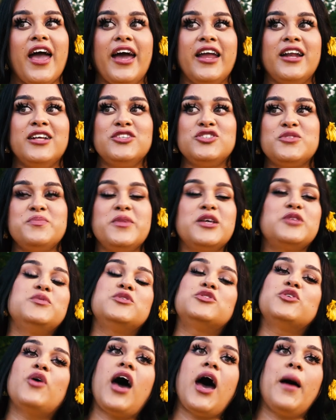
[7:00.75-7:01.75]
and it just makes me
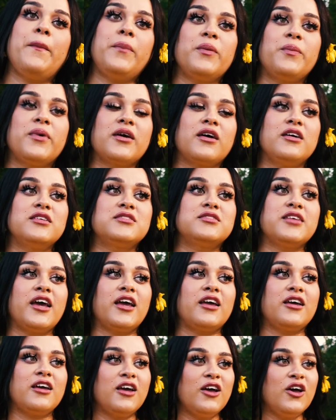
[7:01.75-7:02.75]
so happy, because like,
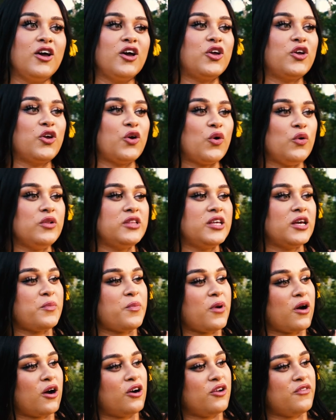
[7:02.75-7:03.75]
you're only a
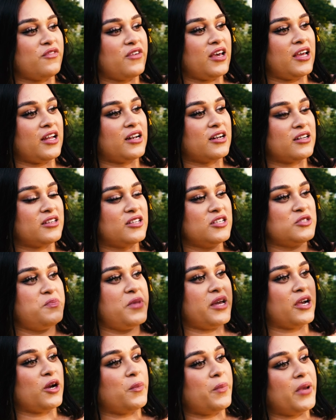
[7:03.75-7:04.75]
part of it, this
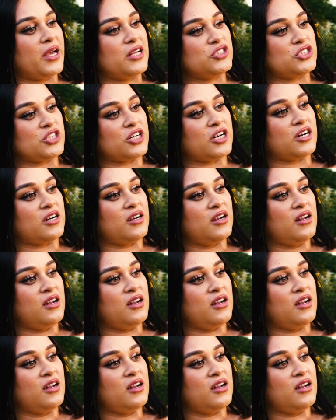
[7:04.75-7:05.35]
bigger picture.